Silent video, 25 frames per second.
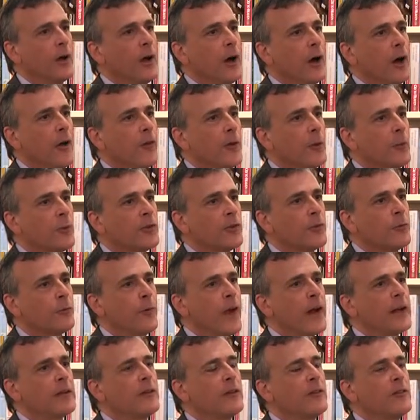that was
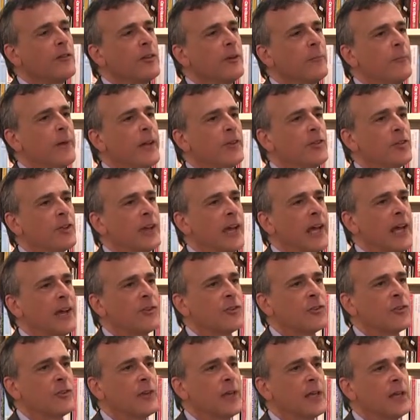affecting Tim
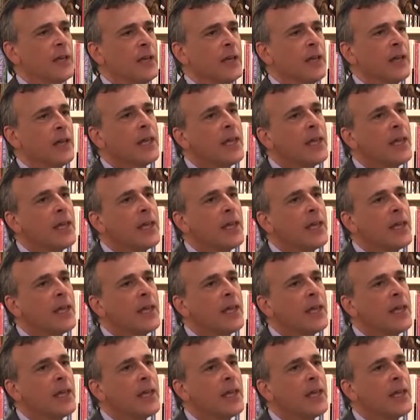educationally,